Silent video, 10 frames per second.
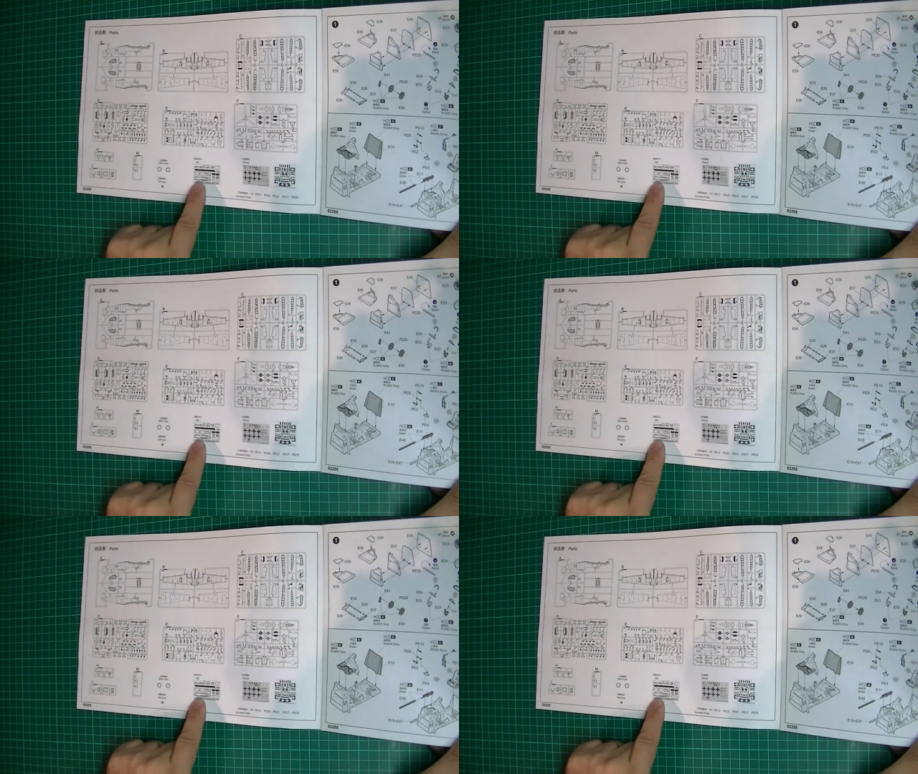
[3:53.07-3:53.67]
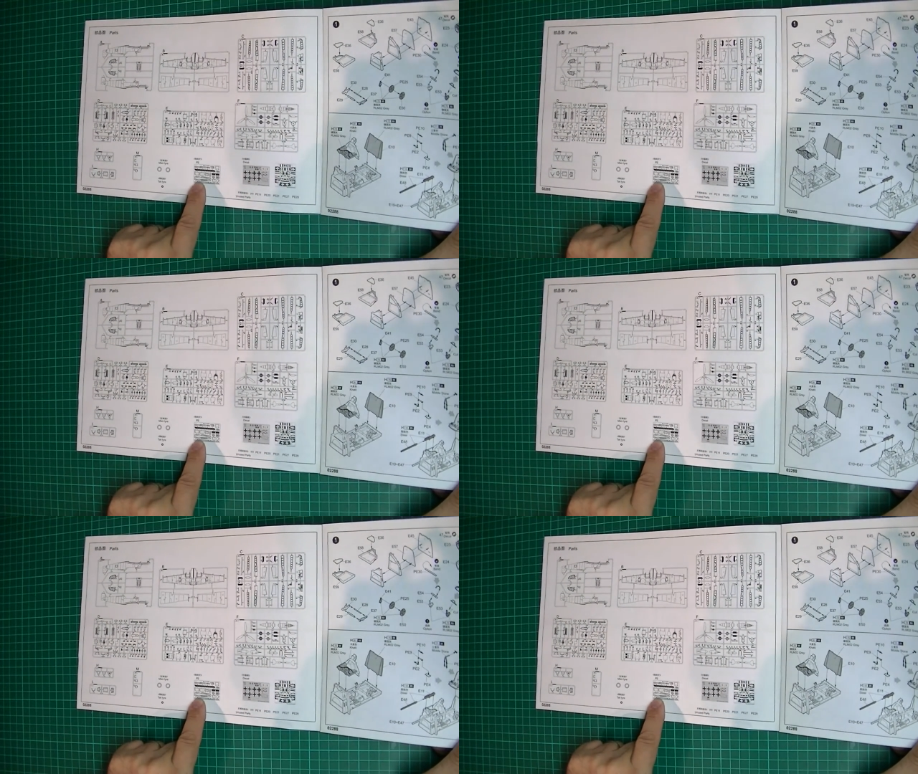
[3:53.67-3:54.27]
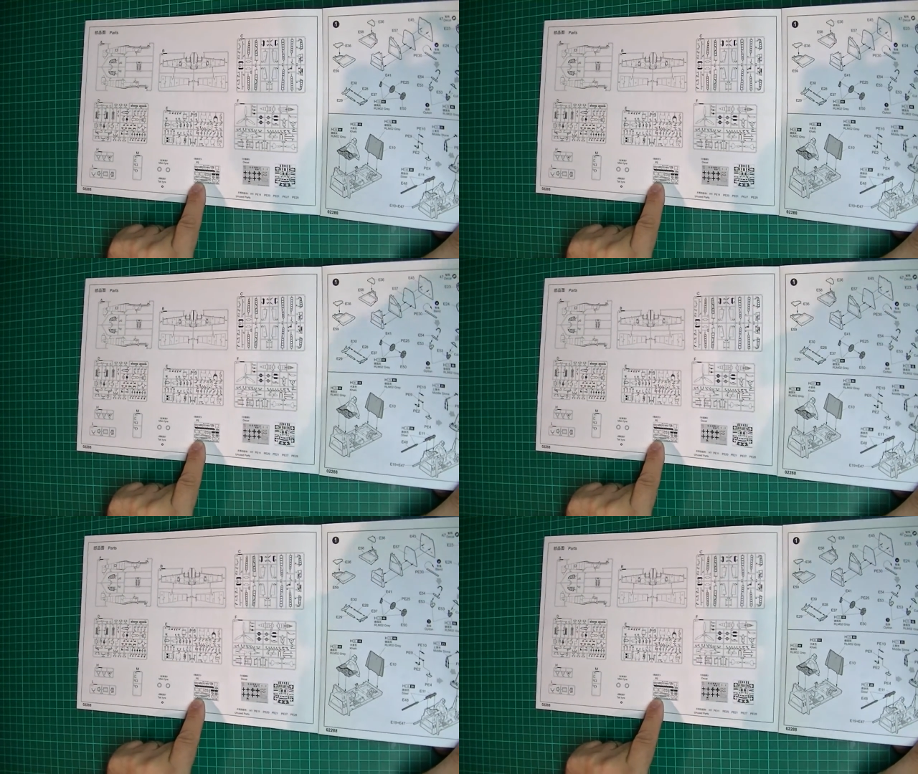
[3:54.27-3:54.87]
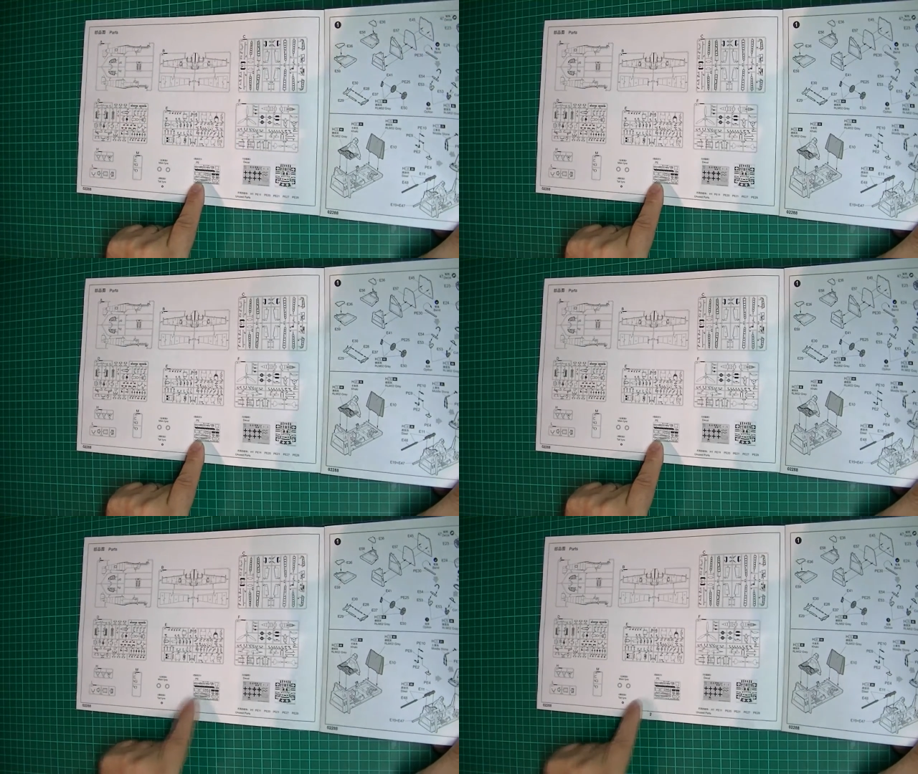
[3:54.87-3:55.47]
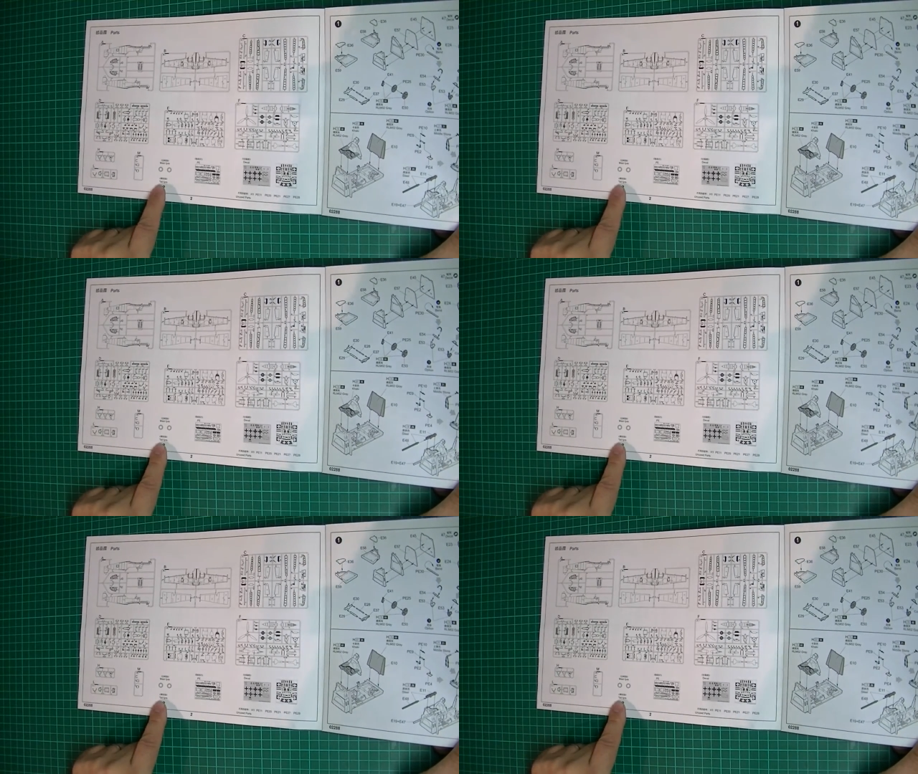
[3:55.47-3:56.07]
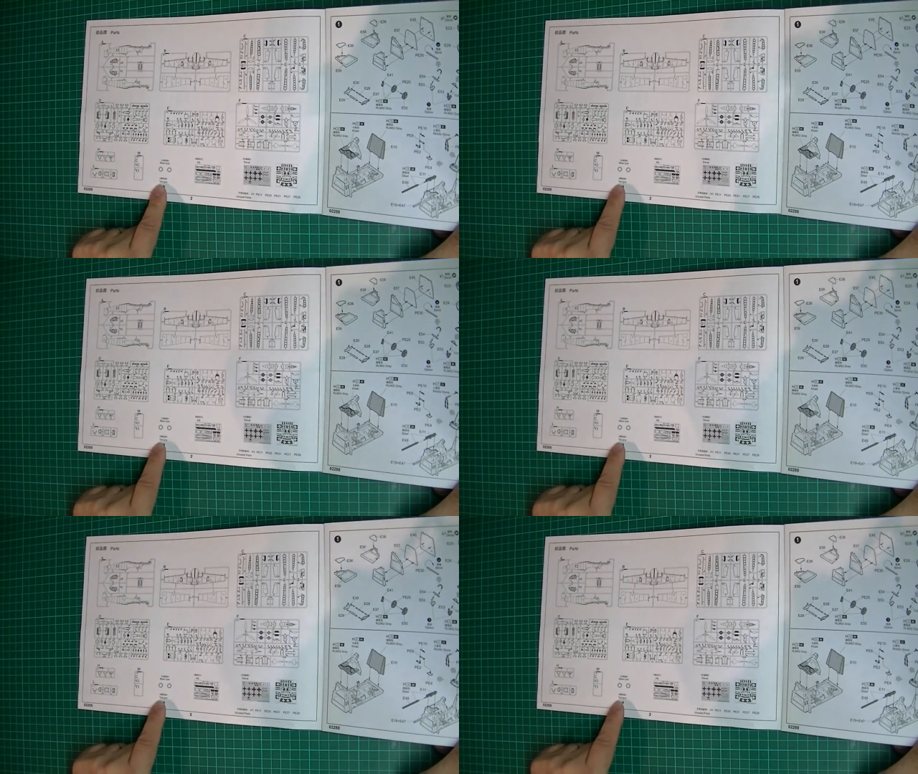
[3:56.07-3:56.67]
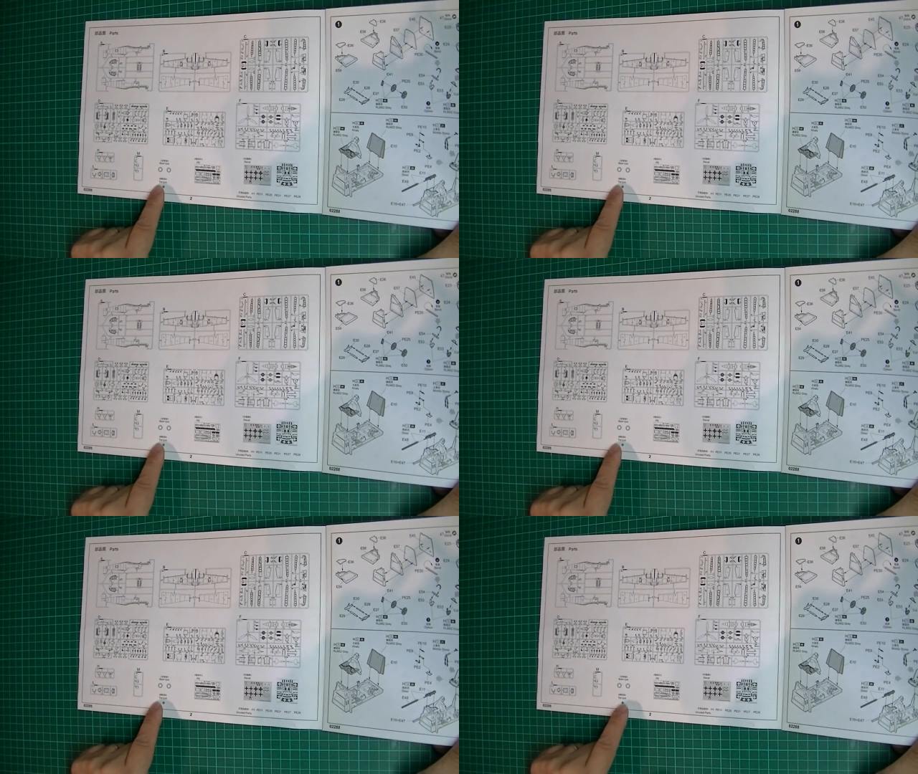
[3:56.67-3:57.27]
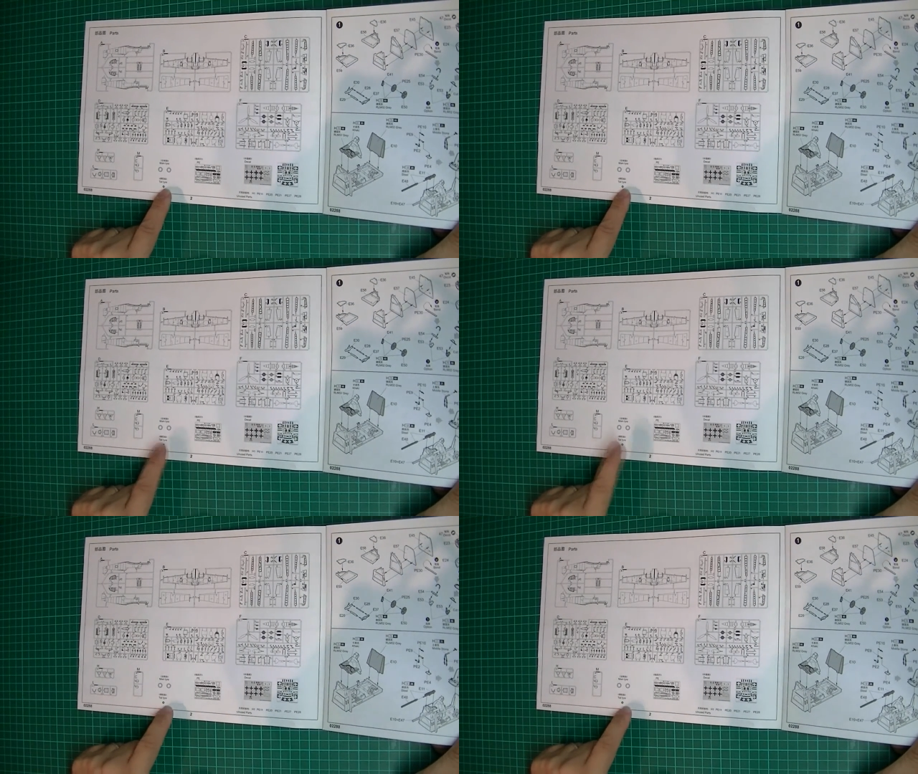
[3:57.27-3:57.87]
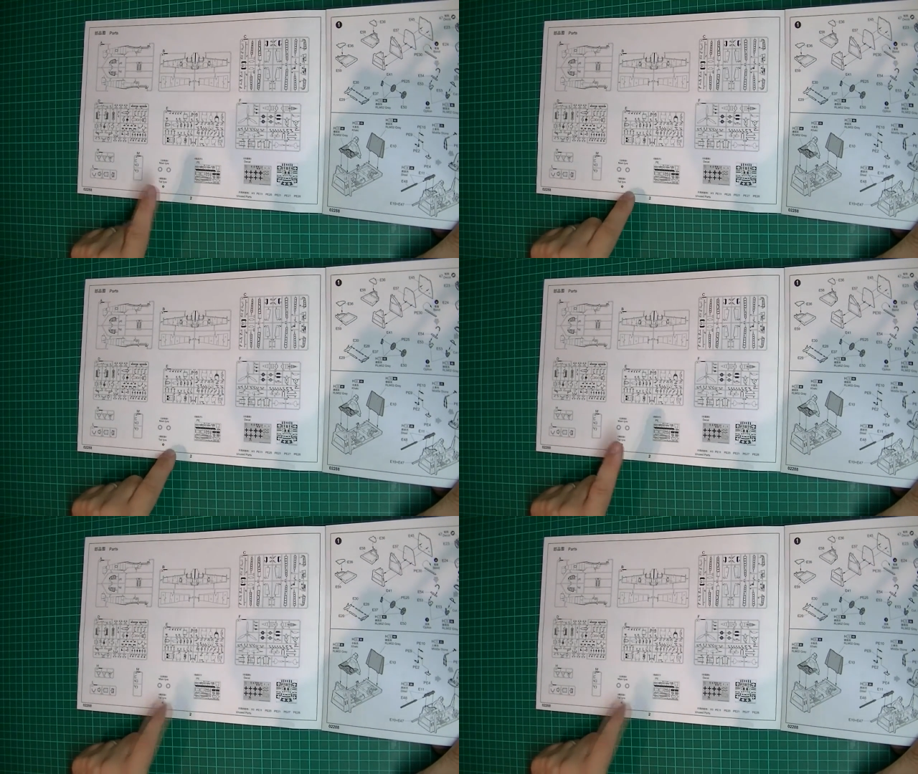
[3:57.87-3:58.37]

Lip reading: Nobody's mouth can be seen.